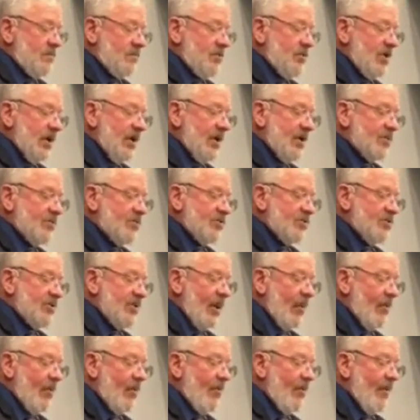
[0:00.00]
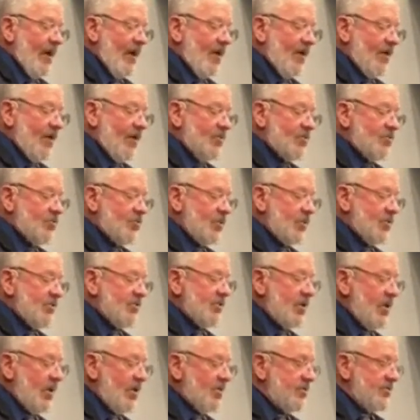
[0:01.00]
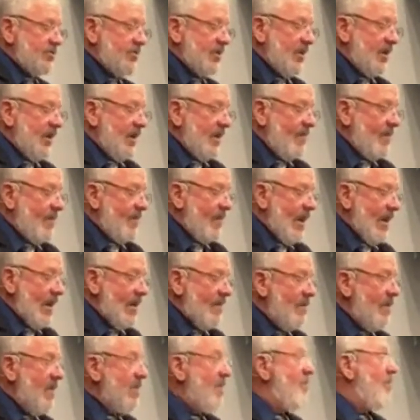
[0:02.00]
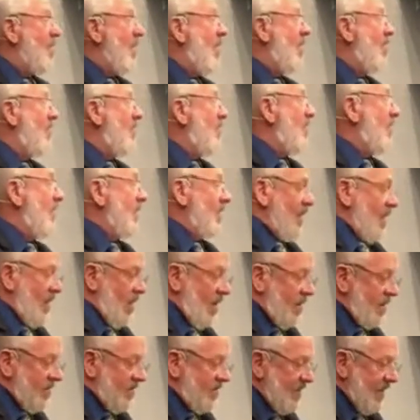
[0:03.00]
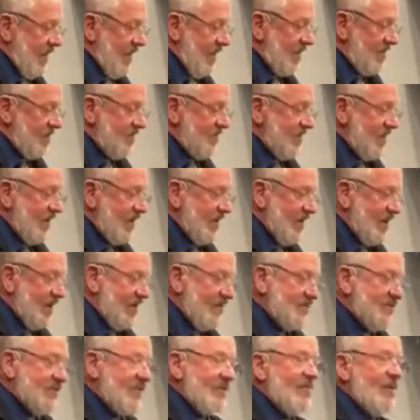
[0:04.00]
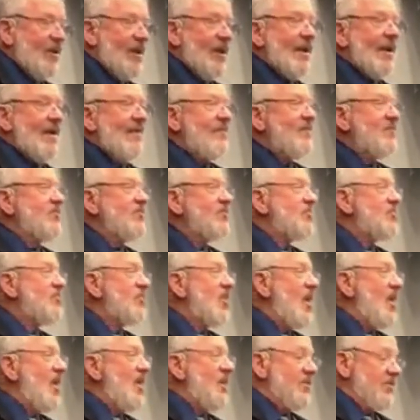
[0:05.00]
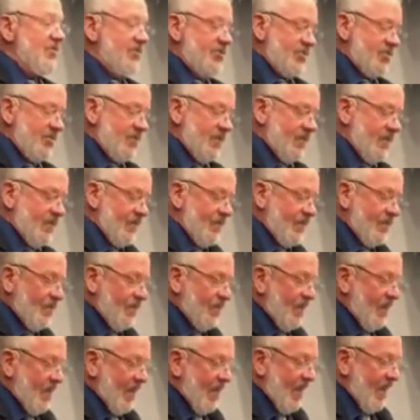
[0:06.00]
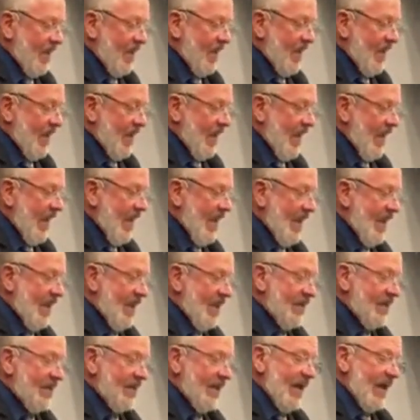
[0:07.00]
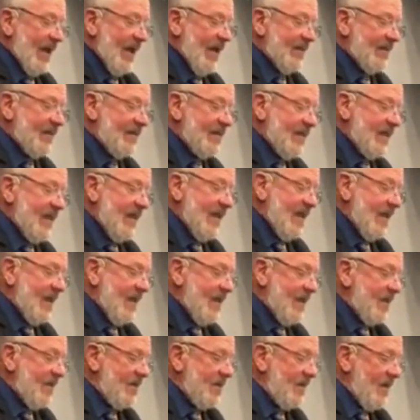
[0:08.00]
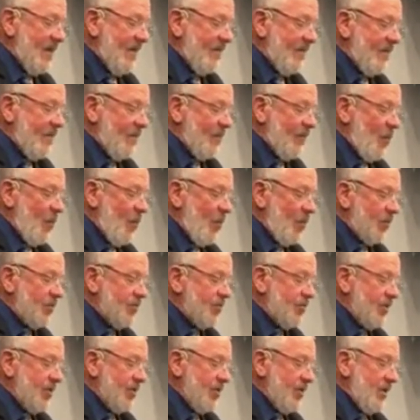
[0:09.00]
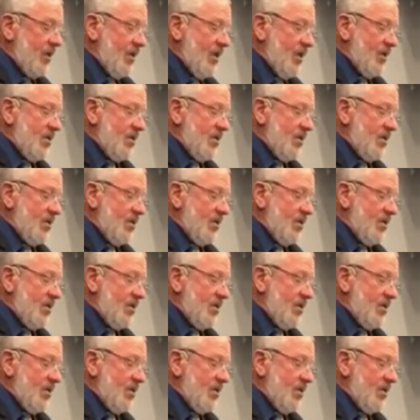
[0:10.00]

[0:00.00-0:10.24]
Jacob's double marriage results in a baby-bearing contest that gives him 11 sons. And at the end of the portion,